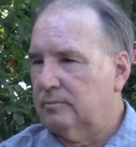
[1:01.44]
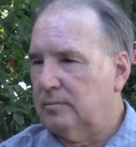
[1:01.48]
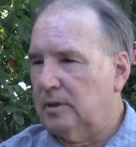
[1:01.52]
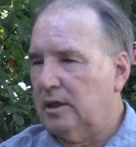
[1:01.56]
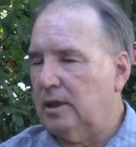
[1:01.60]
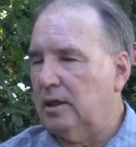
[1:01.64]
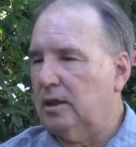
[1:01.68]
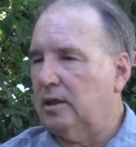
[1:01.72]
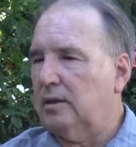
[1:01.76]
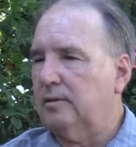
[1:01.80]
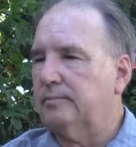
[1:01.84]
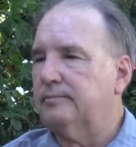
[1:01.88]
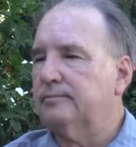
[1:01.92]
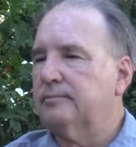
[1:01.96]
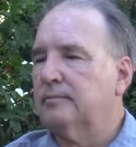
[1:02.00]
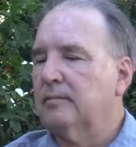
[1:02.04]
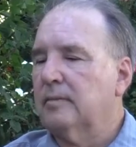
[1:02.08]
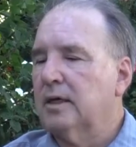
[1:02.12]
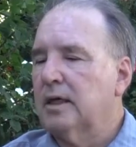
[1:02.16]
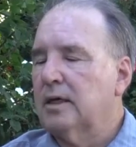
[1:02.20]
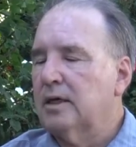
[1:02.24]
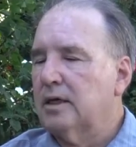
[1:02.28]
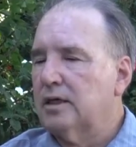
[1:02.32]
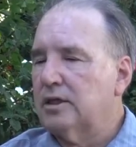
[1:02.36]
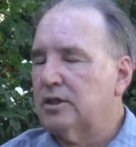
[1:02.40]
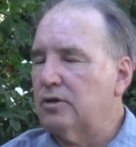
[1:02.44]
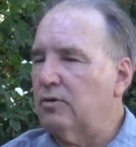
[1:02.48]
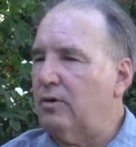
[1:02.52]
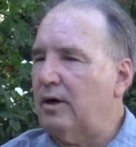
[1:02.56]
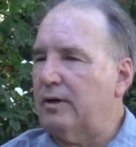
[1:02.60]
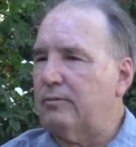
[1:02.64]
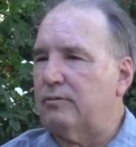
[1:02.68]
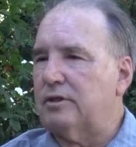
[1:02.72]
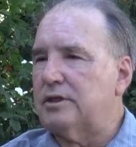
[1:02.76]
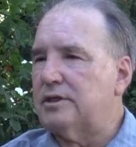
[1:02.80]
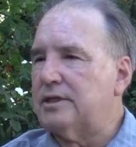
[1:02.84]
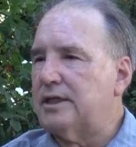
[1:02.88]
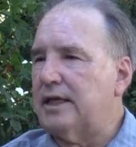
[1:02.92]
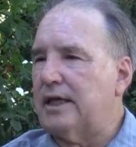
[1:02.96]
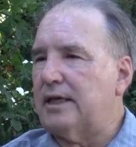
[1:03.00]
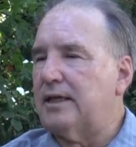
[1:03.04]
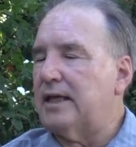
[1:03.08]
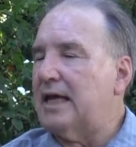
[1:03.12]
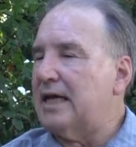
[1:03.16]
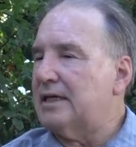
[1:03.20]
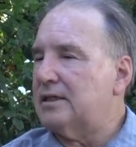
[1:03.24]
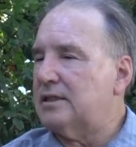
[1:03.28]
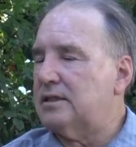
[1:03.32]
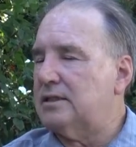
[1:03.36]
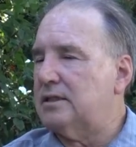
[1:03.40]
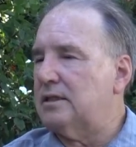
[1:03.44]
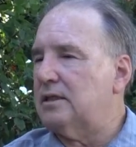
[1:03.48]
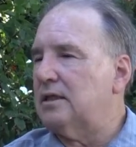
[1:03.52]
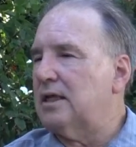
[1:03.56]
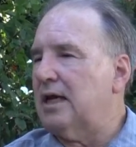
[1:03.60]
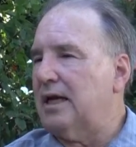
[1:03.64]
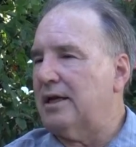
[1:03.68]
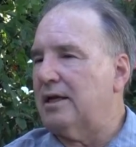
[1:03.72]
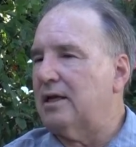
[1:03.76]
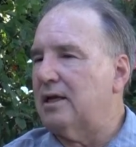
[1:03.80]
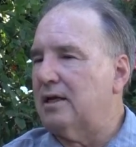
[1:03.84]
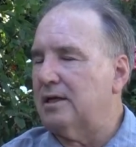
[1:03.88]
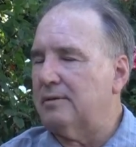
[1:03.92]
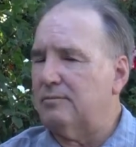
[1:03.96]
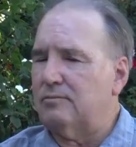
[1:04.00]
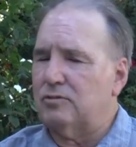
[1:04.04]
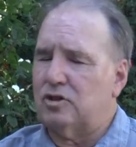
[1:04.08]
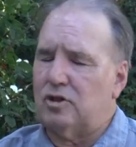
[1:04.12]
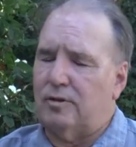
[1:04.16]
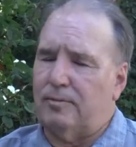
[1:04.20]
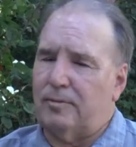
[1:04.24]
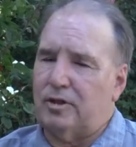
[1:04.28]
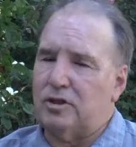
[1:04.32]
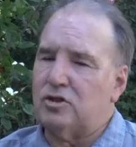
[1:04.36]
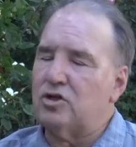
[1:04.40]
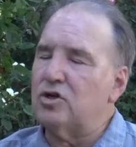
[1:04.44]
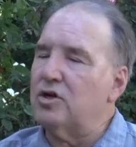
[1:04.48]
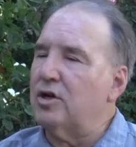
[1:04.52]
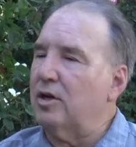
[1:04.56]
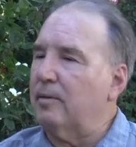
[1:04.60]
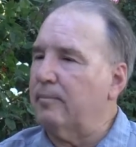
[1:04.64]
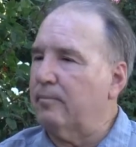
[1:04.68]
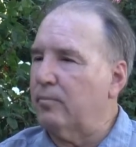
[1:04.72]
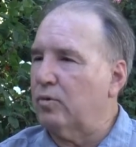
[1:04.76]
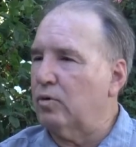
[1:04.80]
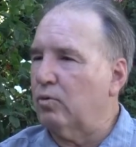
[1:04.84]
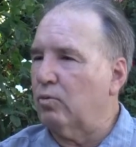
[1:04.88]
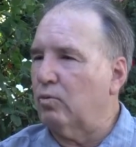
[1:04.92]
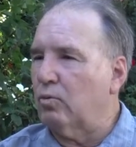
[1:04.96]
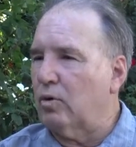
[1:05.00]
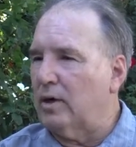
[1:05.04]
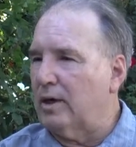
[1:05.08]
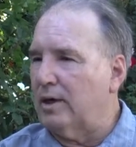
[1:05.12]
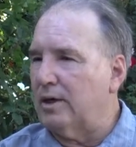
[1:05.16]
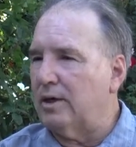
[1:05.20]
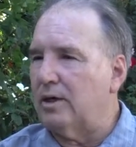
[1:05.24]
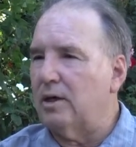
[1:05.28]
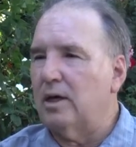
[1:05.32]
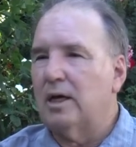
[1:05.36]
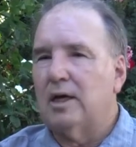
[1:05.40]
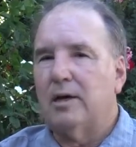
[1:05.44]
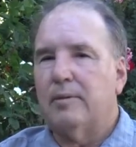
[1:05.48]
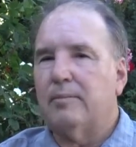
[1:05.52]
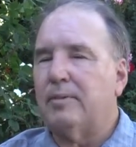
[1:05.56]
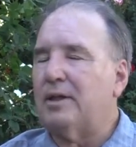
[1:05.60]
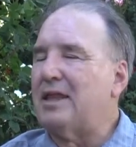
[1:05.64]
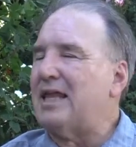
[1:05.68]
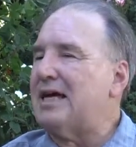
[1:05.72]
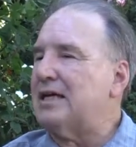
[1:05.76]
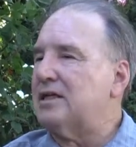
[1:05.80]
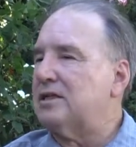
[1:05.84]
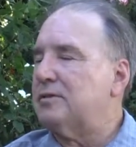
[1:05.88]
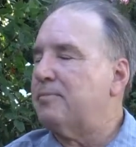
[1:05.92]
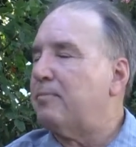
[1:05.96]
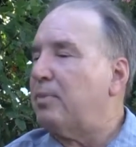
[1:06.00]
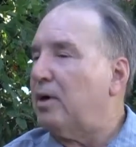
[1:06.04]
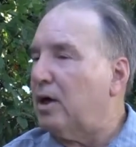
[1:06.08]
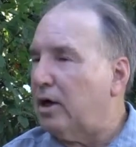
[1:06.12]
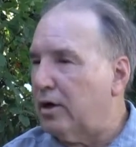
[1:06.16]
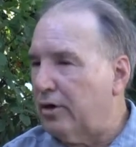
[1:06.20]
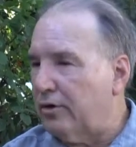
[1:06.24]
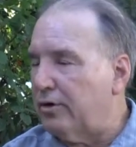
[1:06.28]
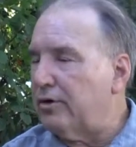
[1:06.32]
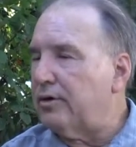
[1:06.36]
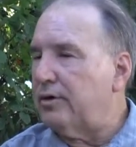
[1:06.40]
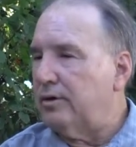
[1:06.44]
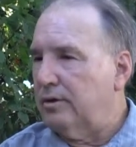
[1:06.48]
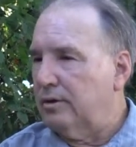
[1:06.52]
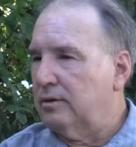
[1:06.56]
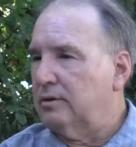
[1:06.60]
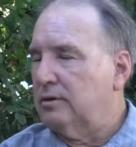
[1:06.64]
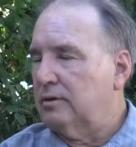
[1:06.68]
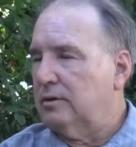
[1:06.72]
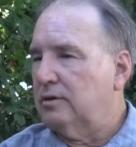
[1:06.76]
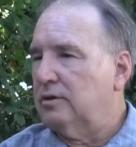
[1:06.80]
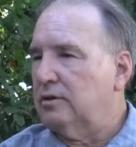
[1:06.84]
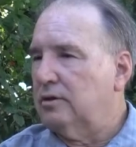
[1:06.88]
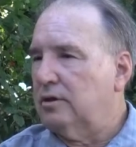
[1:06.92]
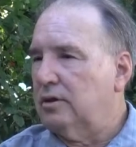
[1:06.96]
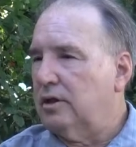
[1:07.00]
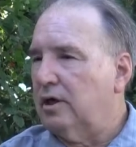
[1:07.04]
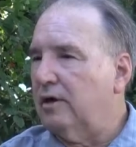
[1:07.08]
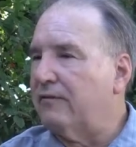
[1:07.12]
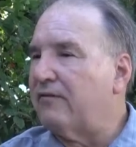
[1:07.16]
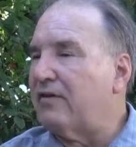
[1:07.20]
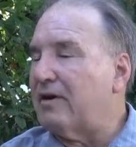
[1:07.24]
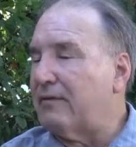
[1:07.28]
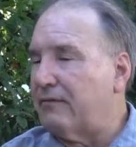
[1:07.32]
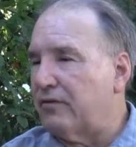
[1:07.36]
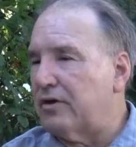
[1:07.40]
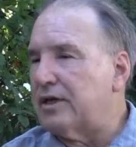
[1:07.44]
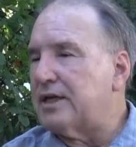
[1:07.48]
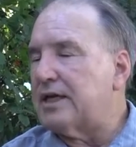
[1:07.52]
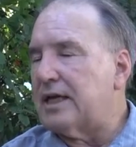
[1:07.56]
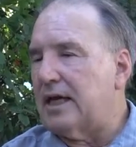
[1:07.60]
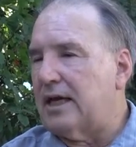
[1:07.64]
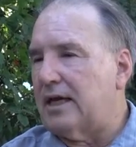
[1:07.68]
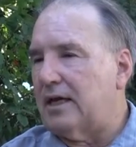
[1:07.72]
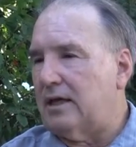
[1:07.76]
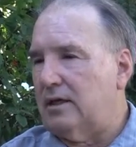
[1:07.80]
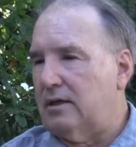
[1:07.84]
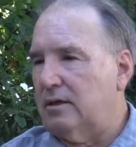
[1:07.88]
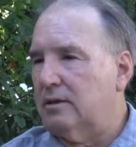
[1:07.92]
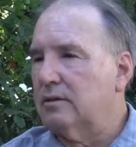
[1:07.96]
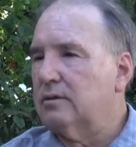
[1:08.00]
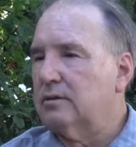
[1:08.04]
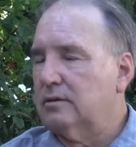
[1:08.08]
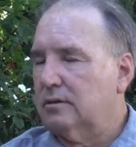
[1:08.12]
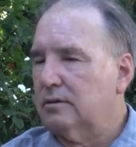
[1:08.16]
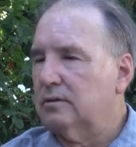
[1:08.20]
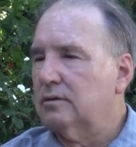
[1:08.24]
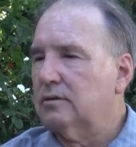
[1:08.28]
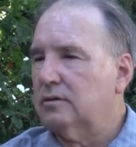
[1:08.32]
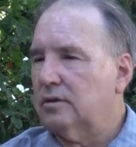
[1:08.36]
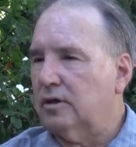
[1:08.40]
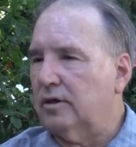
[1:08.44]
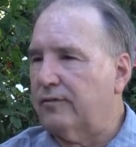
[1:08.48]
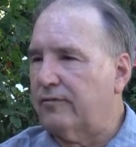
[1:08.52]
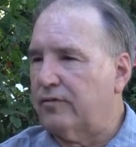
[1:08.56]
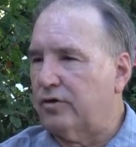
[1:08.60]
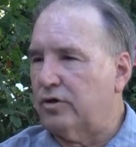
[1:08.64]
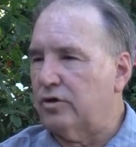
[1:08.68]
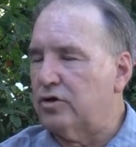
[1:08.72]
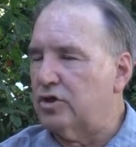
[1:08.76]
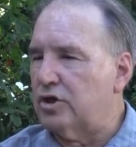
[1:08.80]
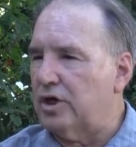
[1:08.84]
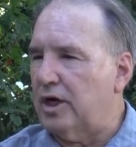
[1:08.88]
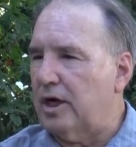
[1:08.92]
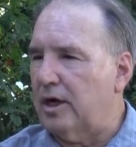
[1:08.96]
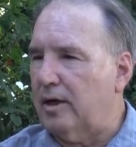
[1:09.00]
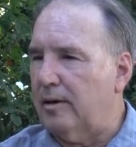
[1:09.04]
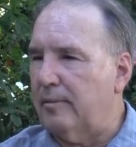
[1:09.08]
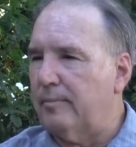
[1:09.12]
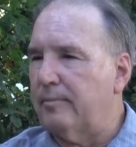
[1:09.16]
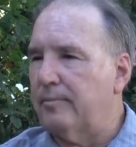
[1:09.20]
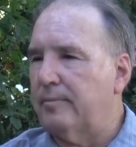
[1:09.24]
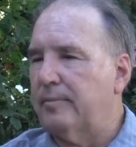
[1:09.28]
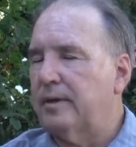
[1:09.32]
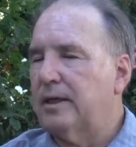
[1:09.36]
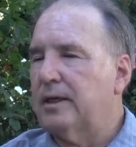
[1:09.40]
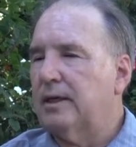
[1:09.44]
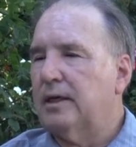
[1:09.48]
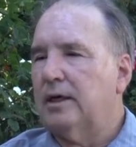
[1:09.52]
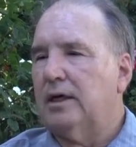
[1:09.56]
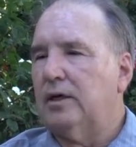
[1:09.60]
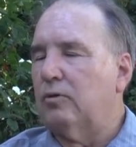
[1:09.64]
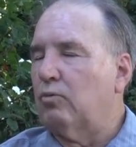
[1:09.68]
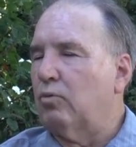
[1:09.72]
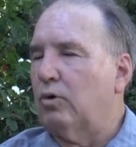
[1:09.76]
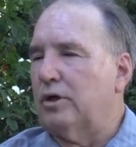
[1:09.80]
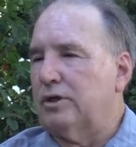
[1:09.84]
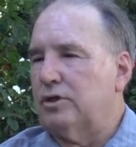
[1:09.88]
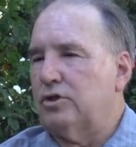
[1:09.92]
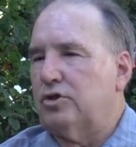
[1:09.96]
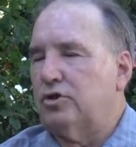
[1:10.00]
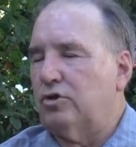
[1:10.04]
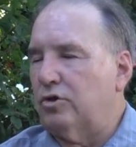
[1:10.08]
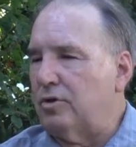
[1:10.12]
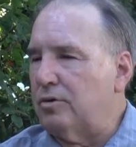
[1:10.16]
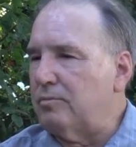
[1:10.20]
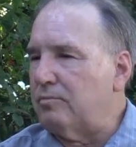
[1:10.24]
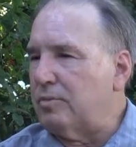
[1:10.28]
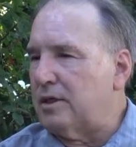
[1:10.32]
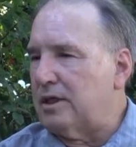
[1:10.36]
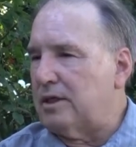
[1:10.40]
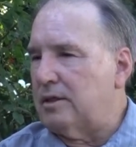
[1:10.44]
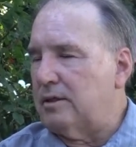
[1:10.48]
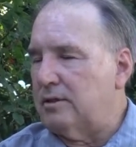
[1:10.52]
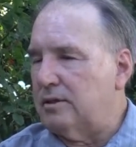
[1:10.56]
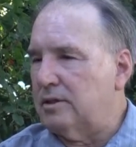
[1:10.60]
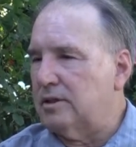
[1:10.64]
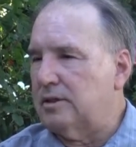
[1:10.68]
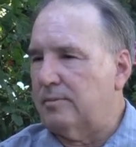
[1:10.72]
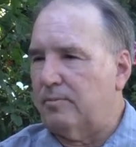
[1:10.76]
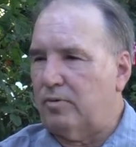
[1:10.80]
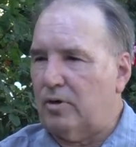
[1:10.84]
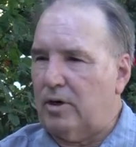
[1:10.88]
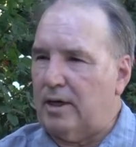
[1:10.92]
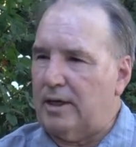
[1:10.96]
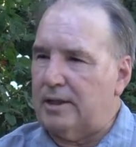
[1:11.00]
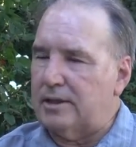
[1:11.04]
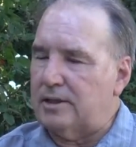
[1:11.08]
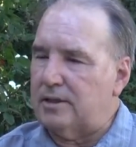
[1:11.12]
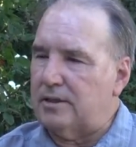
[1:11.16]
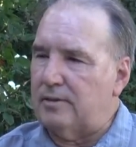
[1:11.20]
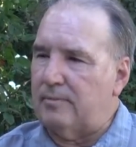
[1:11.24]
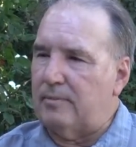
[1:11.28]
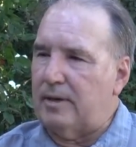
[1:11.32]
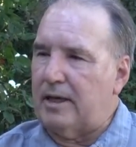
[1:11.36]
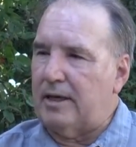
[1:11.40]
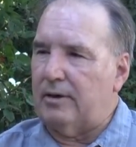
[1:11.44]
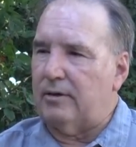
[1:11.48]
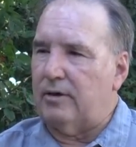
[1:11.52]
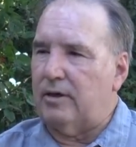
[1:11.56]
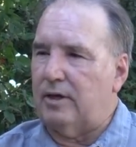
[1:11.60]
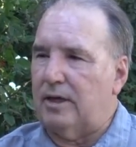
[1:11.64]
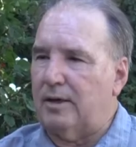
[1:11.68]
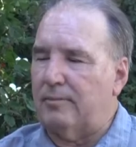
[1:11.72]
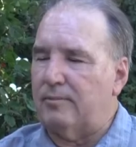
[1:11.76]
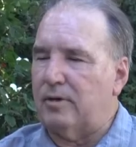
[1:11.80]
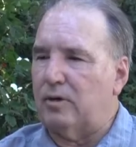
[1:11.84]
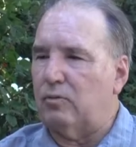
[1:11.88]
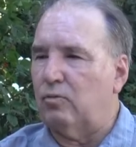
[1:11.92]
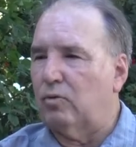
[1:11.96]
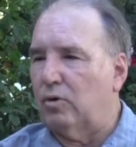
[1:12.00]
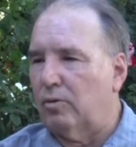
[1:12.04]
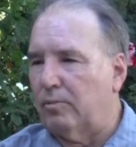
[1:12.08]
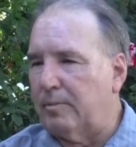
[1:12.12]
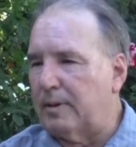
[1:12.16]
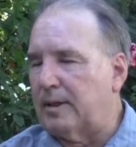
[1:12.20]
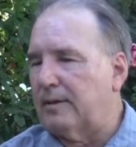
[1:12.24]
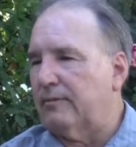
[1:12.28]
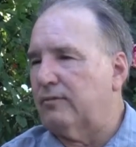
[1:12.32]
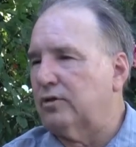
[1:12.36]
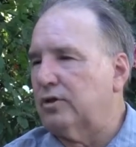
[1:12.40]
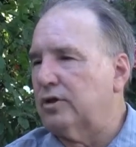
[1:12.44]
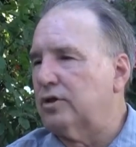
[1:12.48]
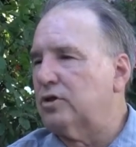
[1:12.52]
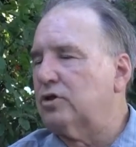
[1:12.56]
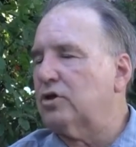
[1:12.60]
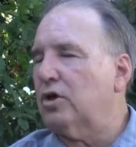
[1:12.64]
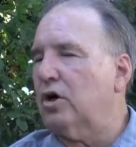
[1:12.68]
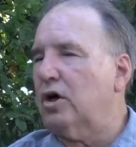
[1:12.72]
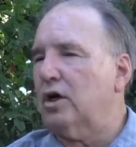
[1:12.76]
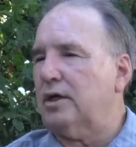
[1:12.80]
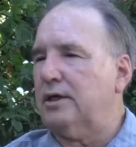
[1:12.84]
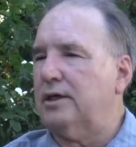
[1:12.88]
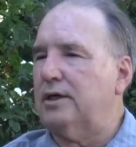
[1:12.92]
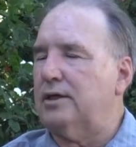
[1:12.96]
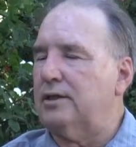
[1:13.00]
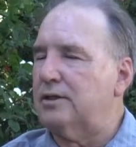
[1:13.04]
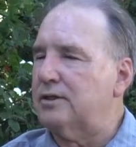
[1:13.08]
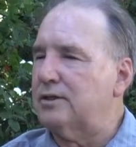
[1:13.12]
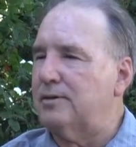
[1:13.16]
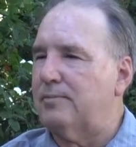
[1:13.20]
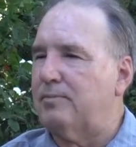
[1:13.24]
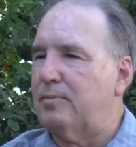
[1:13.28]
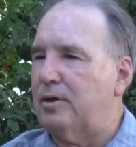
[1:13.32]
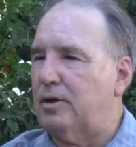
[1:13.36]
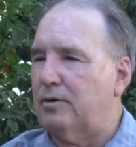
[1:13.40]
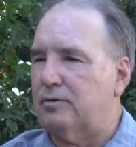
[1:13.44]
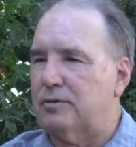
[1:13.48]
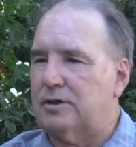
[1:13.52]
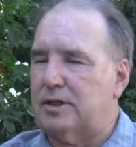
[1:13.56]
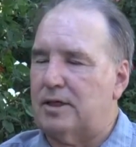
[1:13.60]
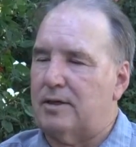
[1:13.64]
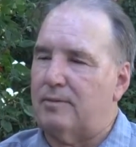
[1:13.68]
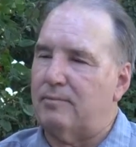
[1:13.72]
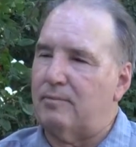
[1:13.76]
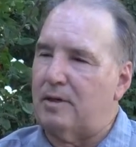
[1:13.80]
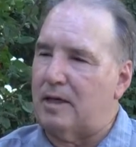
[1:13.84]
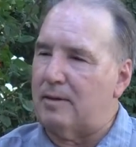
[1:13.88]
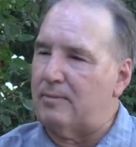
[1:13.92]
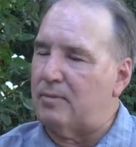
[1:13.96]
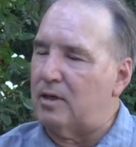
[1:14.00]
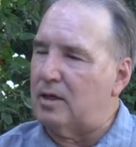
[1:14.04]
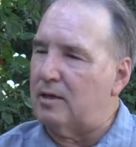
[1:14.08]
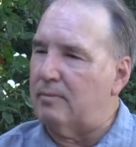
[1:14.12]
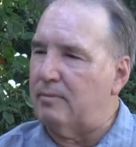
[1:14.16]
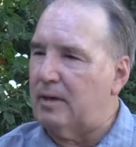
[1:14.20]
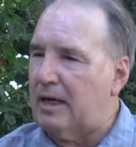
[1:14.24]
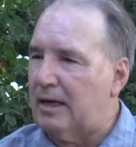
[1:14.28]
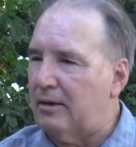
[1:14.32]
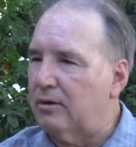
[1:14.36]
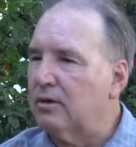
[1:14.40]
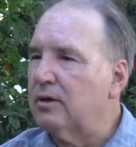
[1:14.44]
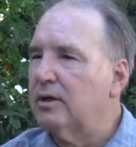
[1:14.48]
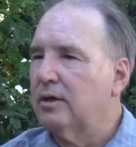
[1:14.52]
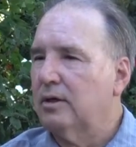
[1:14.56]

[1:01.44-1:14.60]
Um, so I would say that's not so much number one, but that's part of every day of her job, and one shouldn't be surprised about it. I mean, we'll be able to talk in the symposium maybe about